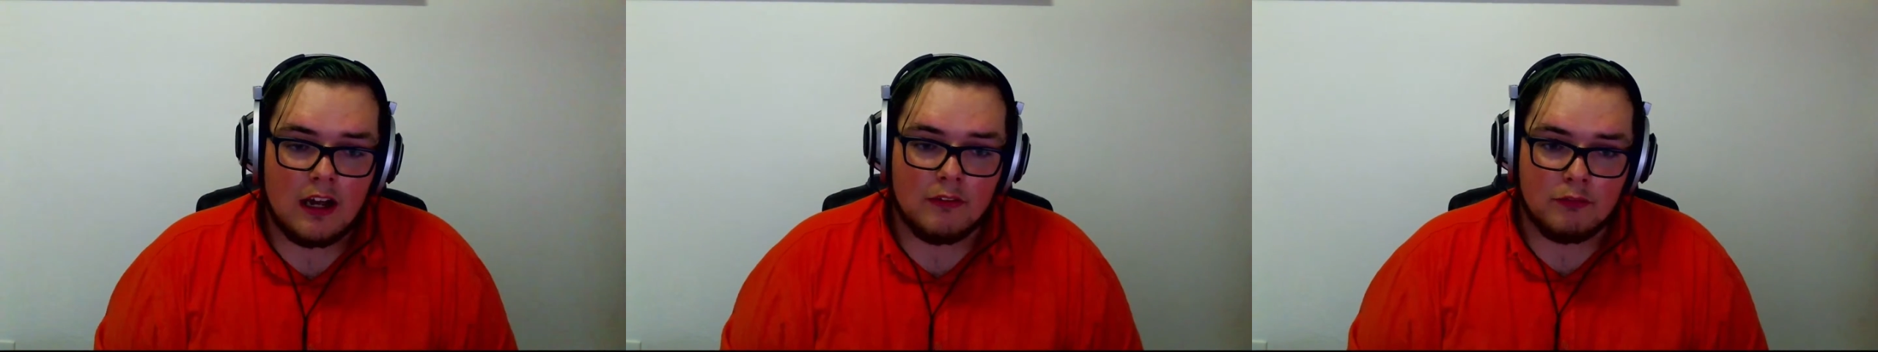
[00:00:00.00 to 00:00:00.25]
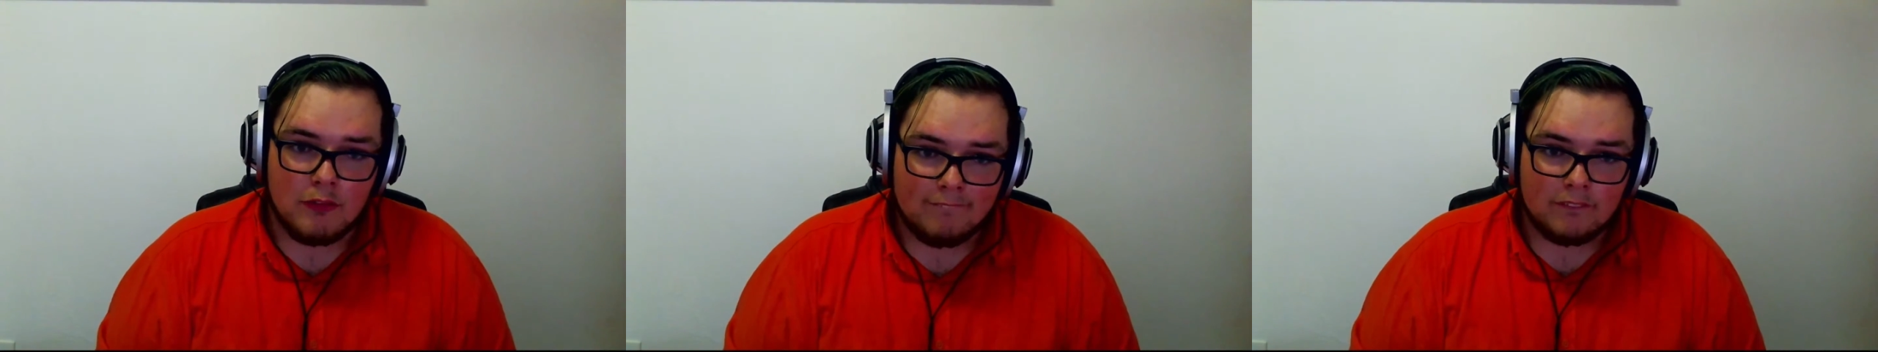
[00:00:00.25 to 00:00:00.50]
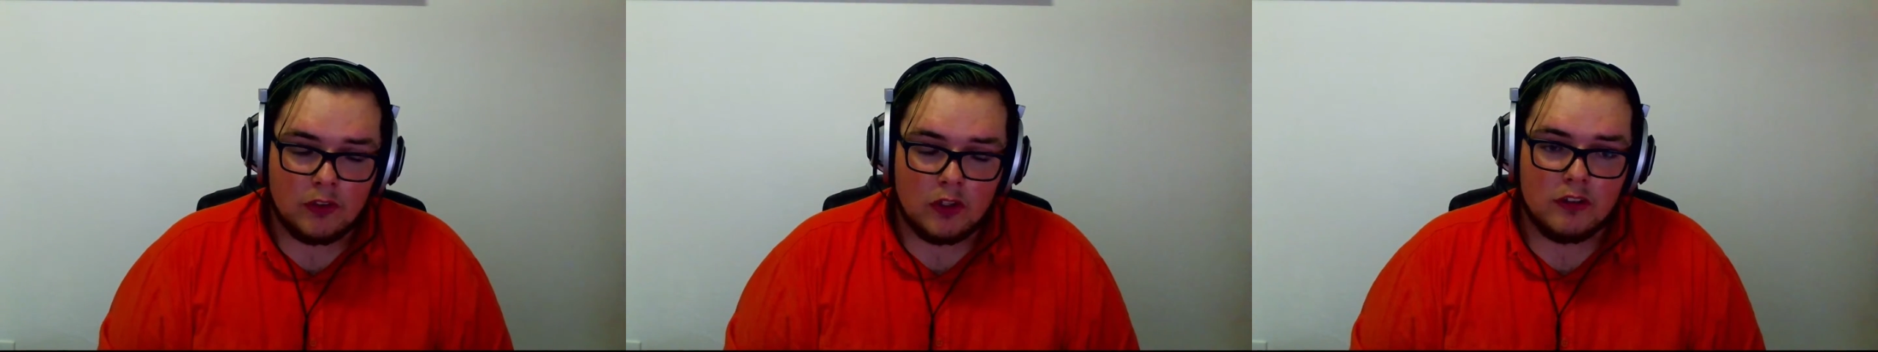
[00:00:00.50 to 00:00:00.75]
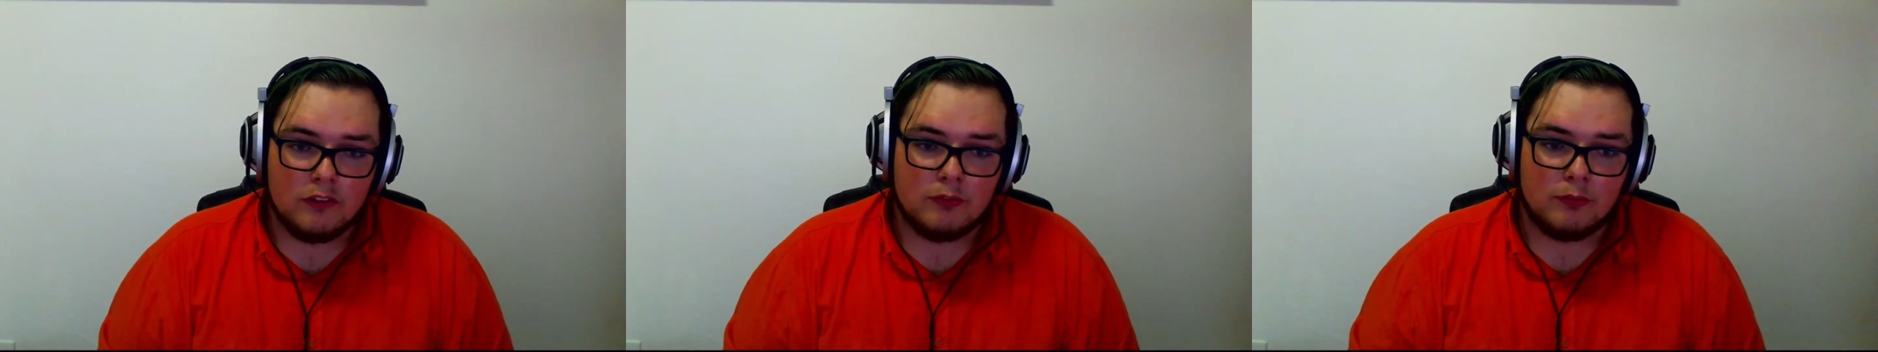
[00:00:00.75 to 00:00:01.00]
I've rambled
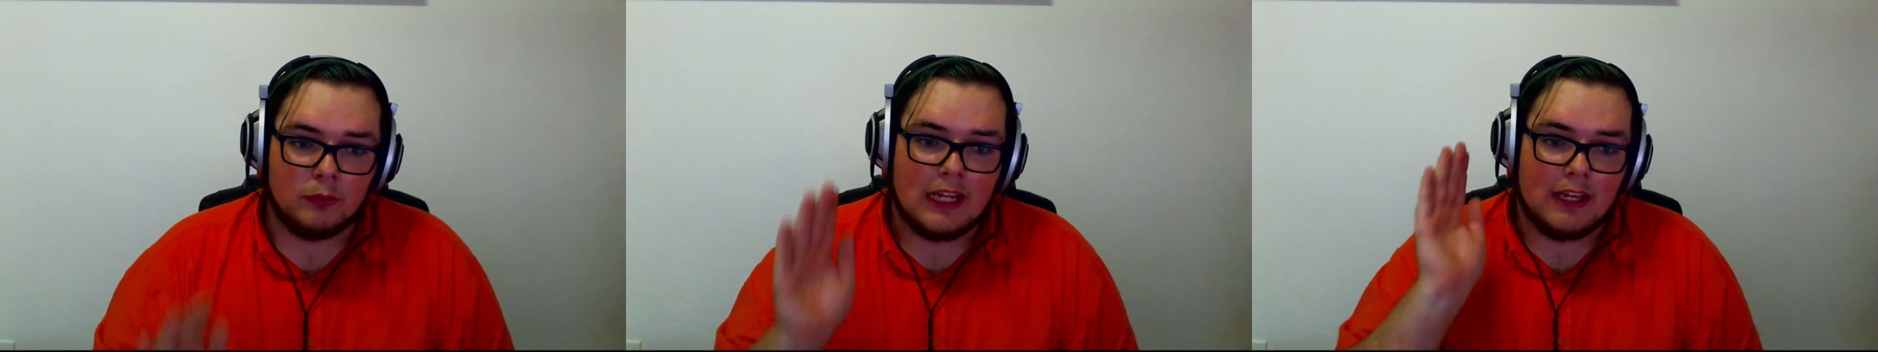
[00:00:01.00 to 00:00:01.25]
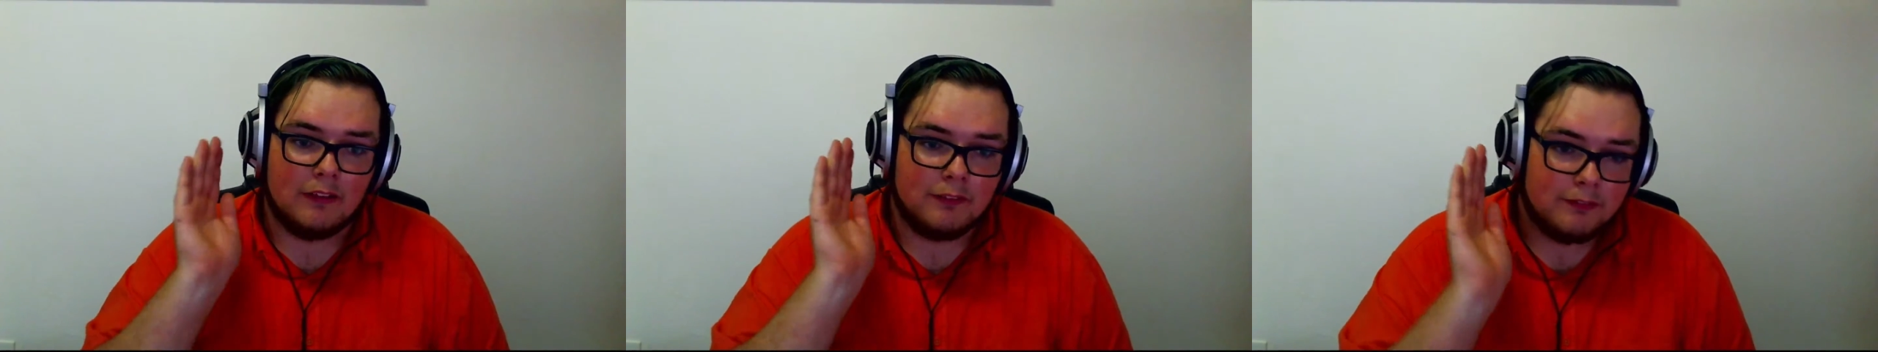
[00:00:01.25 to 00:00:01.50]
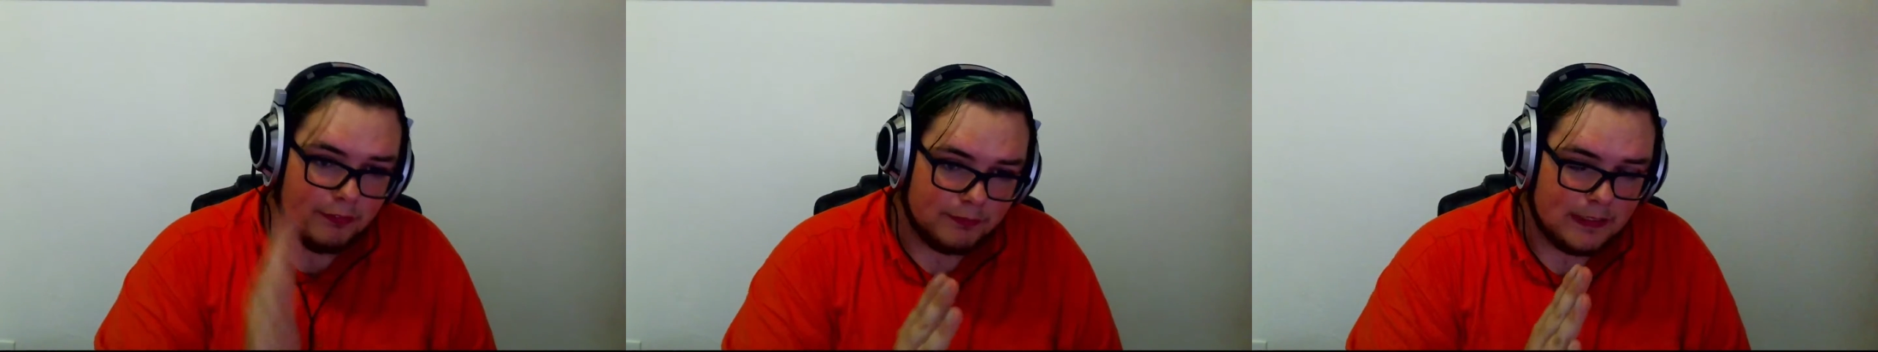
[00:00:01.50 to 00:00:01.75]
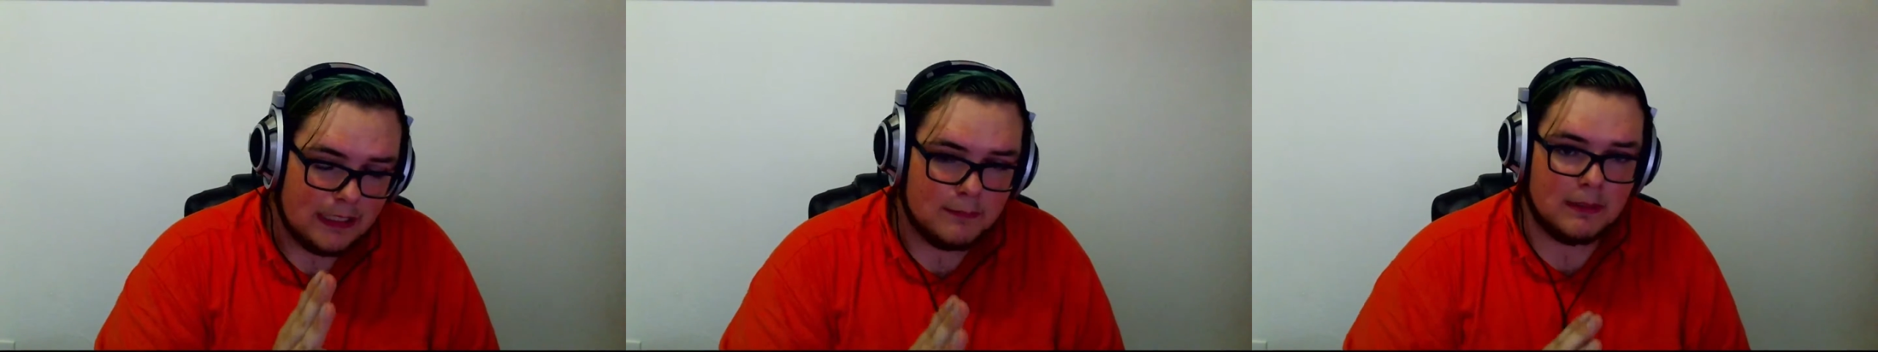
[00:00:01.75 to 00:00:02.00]
on for like
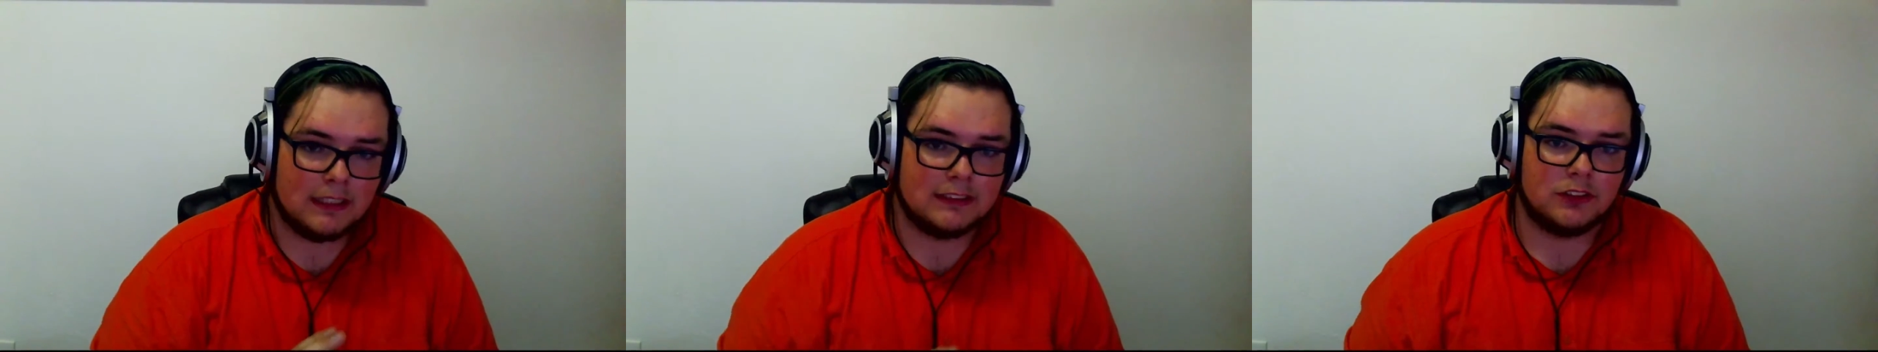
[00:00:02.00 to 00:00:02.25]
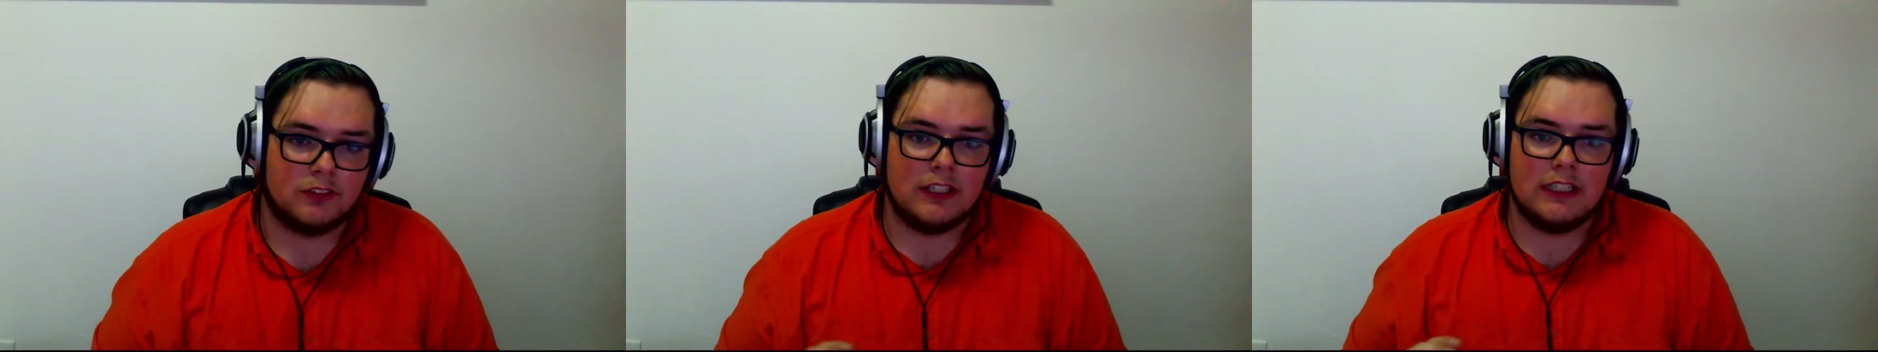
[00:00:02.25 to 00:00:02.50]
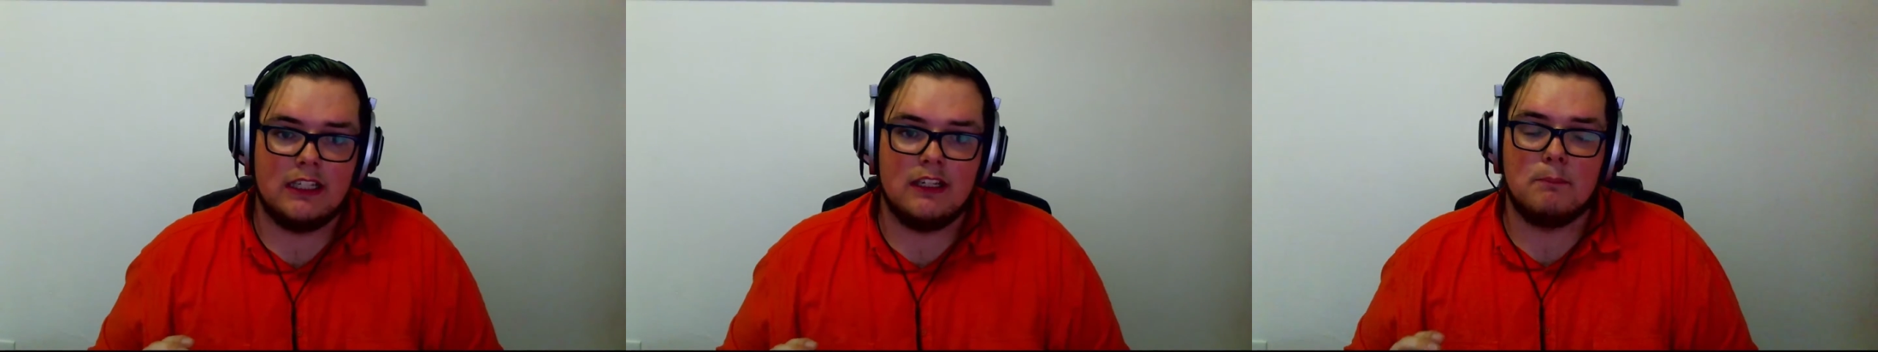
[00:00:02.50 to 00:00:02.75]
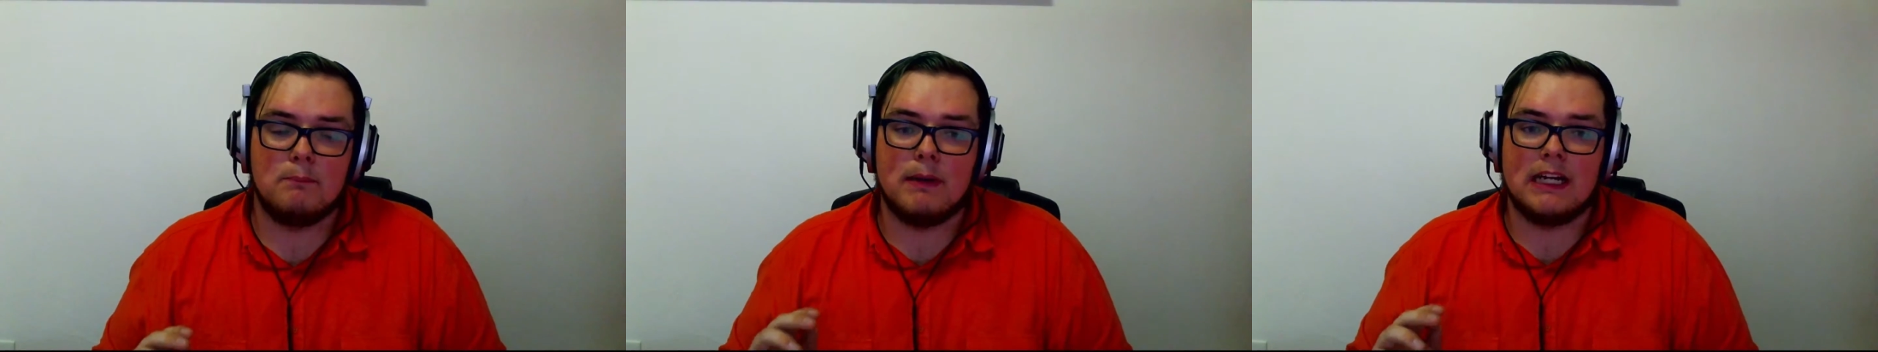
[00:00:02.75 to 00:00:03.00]
15 minutes already,
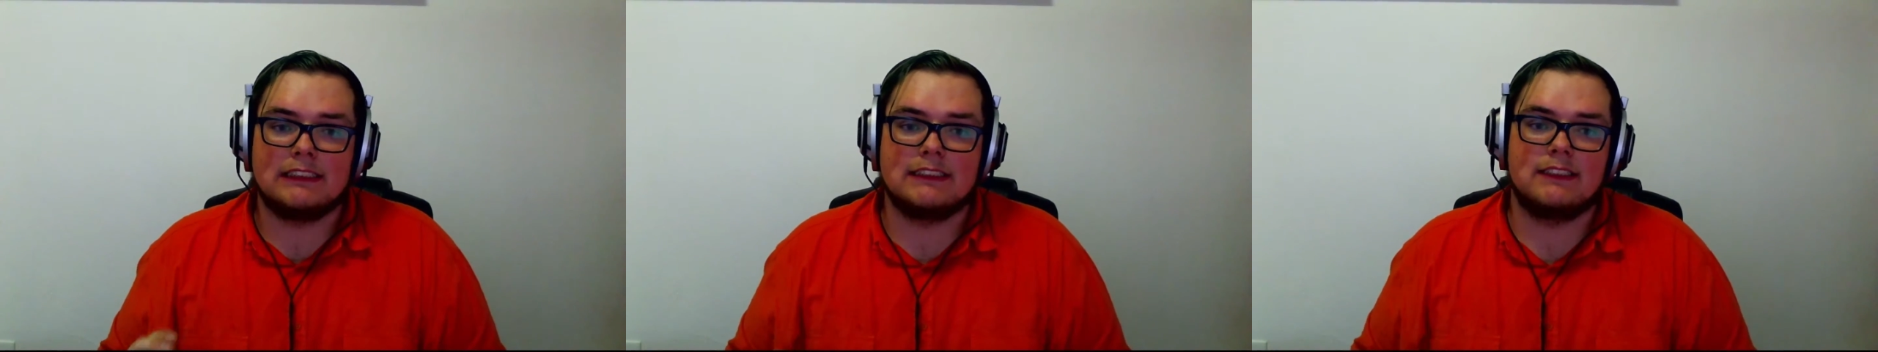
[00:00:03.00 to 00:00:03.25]
but